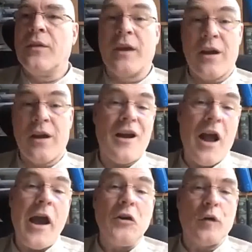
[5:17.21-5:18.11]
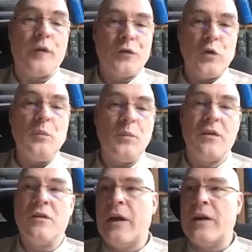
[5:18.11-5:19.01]
they are kind of should
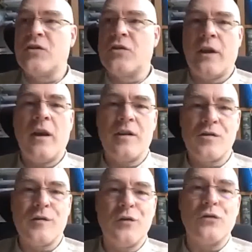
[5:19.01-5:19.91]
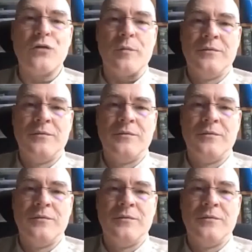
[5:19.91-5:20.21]
be the natural allies of Europe,